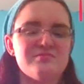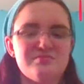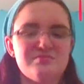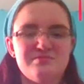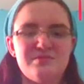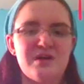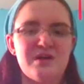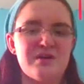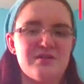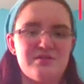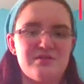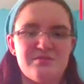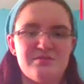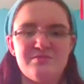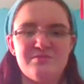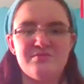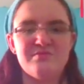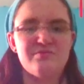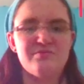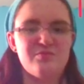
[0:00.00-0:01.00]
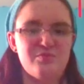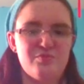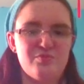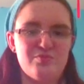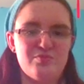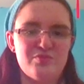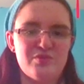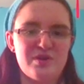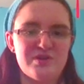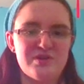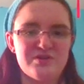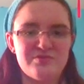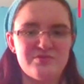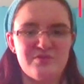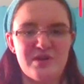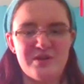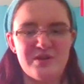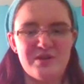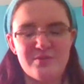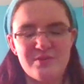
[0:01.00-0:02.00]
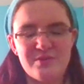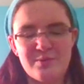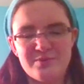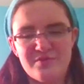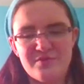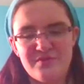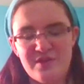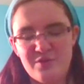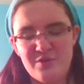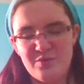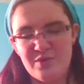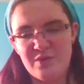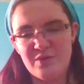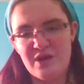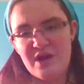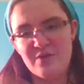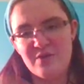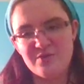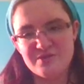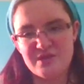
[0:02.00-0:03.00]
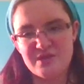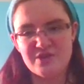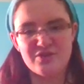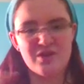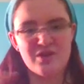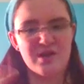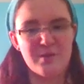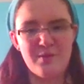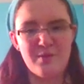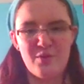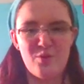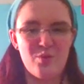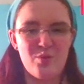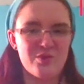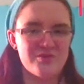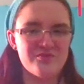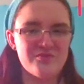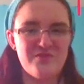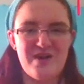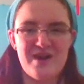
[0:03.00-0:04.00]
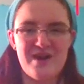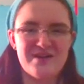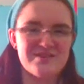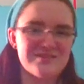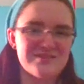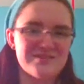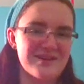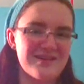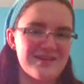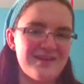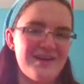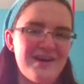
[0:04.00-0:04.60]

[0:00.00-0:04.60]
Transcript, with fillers: like during random clips of video we I was like talked about horse facts like